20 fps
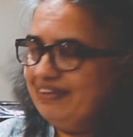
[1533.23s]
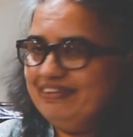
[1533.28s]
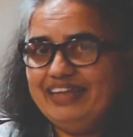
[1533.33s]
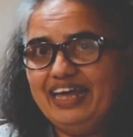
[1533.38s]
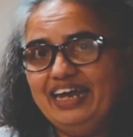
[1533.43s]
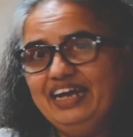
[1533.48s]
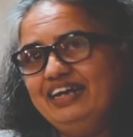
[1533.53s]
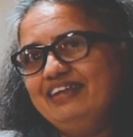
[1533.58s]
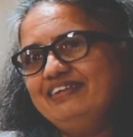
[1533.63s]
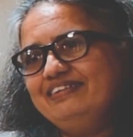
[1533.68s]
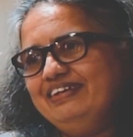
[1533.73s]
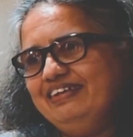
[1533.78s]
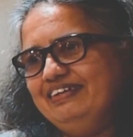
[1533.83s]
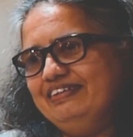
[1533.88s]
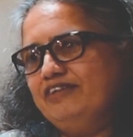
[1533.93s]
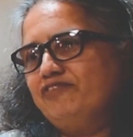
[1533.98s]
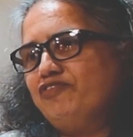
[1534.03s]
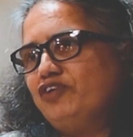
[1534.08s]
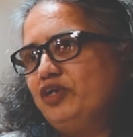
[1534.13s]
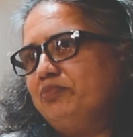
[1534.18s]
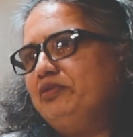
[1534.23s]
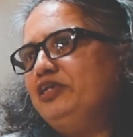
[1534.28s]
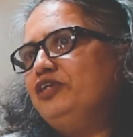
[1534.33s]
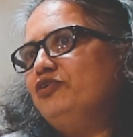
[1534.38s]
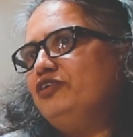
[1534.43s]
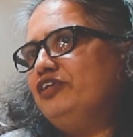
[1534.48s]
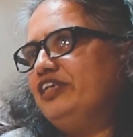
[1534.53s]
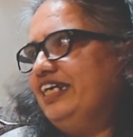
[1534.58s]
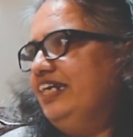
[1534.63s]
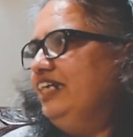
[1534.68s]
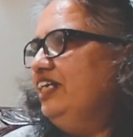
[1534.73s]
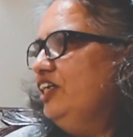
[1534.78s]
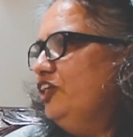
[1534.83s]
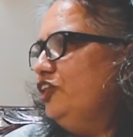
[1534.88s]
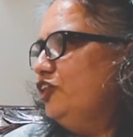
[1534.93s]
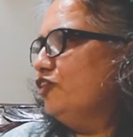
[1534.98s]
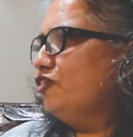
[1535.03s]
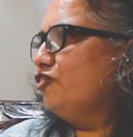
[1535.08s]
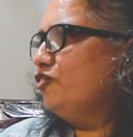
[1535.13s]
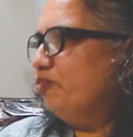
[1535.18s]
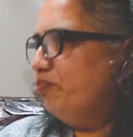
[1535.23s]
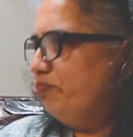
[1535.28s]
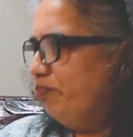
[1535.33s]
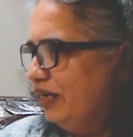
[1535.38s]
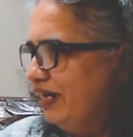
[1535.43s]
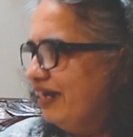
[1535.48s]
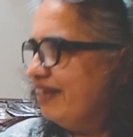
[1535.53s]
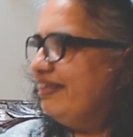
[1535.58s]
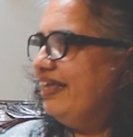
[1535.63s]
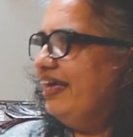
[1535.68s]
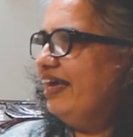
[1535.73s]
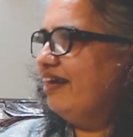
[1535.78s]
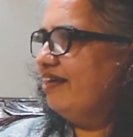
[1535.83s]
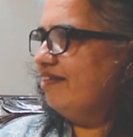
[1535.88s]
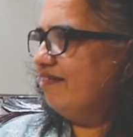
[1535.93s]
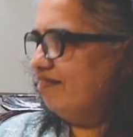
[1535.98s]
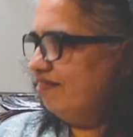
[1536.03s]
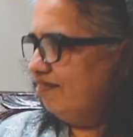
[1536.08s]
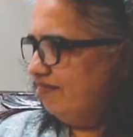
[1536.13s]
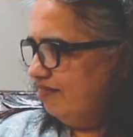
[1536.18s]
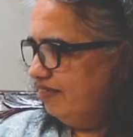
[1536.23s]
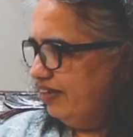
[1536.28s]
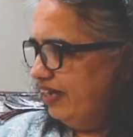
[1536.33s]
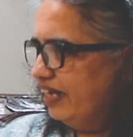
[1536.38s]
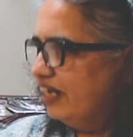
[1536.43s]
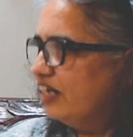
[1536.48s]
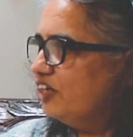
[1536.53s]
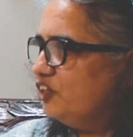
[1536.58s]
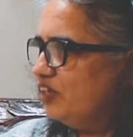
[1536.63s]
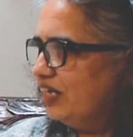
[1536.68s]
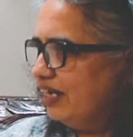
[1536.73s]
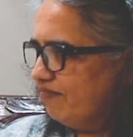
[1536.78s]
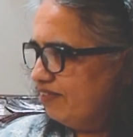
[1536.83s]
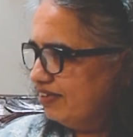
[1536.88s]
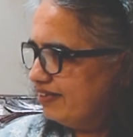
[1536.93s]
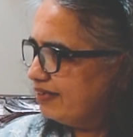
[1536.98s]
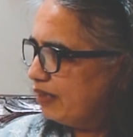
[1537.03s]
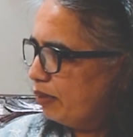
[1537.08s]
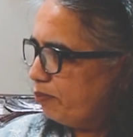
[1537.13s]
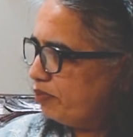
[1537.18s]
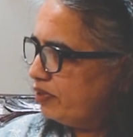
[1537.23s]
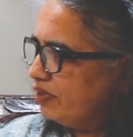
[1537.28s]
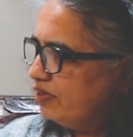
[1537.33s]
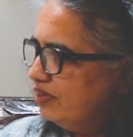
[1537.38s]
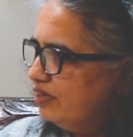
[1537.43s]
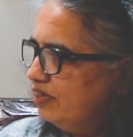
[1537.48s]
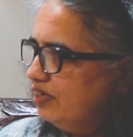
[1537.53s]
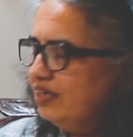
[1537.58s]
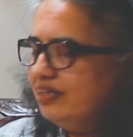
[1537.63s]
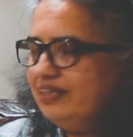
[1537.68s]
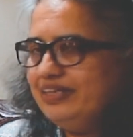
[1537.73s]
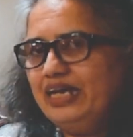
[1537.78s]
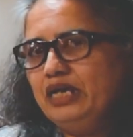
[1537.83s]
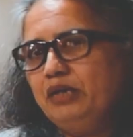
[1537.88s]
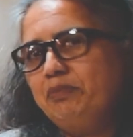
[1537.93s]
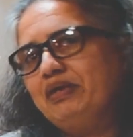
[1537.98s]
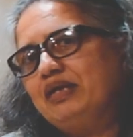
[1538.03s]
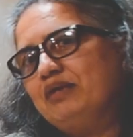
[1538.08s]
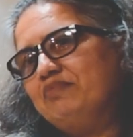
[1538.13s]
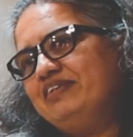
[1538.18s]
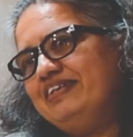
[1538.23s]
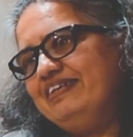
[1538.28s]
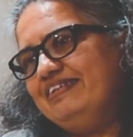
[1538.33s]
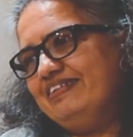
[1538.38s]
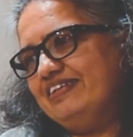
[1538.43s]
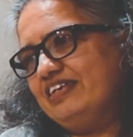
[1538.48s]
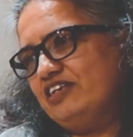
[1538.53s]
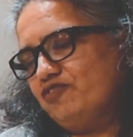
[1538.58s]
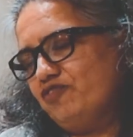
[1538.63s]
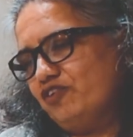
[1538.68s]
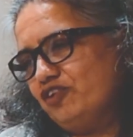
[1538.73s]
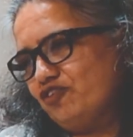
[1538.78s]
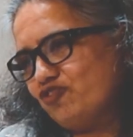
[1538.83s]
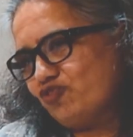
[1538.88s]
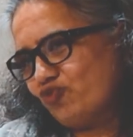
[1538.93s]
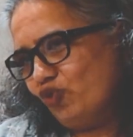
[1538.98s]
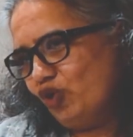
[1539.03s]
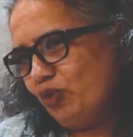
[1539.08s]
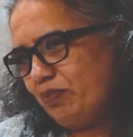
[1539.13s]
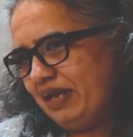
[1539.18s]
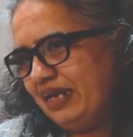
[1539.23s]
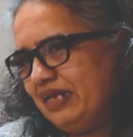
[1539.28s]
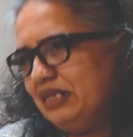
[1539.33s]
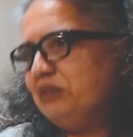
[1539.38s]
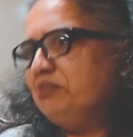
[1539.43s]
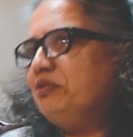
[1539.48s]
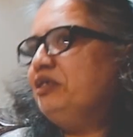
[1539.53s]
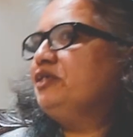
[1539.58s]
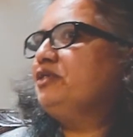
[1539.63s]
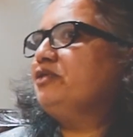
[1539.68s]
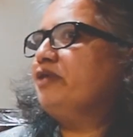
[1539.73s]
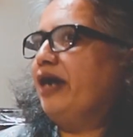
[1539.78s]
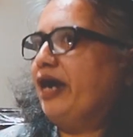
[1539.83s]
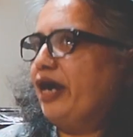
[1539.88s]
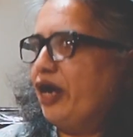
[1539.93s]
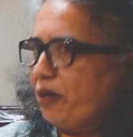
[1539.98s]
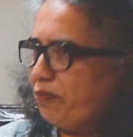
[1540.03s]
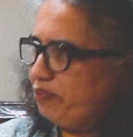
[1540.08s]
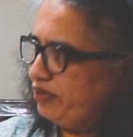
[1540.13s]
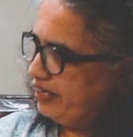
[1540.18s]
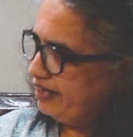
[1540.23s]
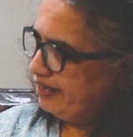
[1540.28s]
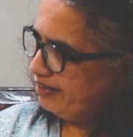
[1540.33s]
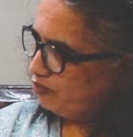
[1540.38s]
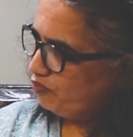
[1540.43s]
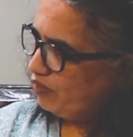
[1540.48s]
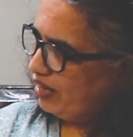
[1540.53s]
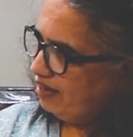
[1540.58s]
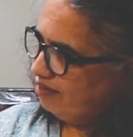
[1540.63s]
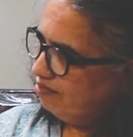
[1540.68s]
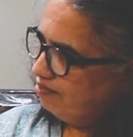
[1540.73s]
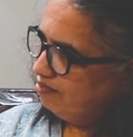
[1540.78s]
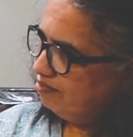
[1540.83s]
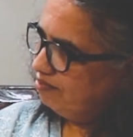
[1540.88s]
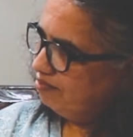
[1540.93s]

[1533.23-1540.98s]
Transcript: And then it is easy for me to train teachers to build their energy levels up. Then it becomes easier for the school managements to adopt it as well.